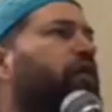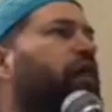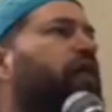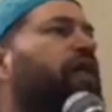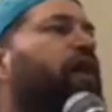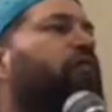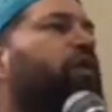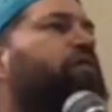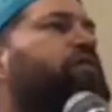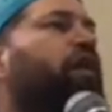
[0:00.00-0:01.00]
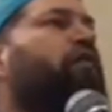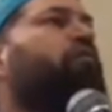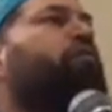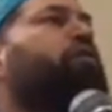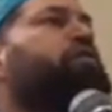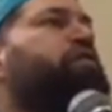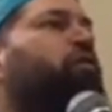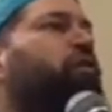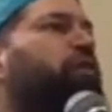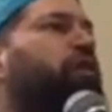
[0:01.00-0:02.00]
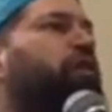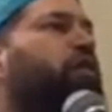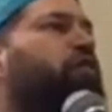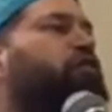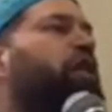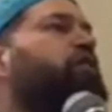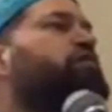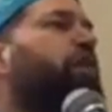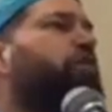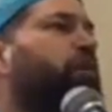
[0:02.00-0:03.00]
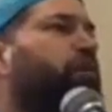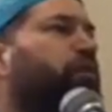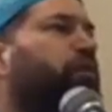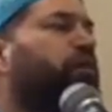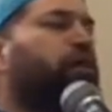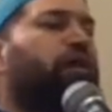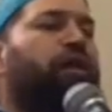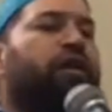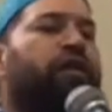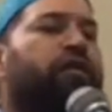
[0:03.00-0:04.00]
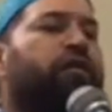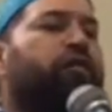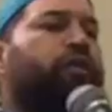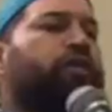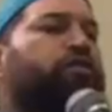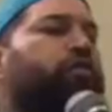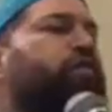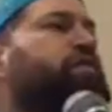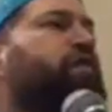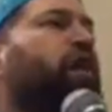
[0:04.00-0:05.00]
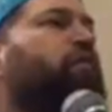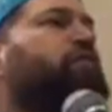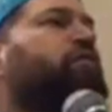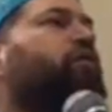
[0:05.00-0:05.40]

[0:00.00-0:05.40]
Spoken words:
And likewise the other books that were changed by people. The religion of Islam is going to